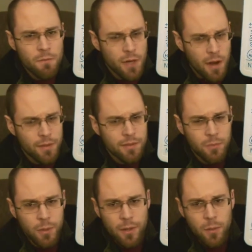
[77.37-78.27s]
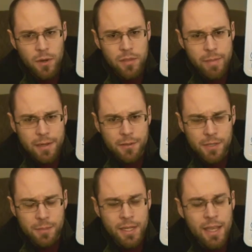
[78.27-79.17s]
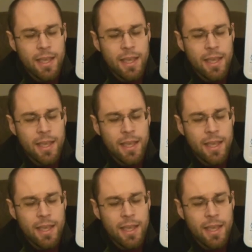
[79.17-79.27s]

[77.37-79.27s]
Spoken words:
regardless of where they were in the manuscript.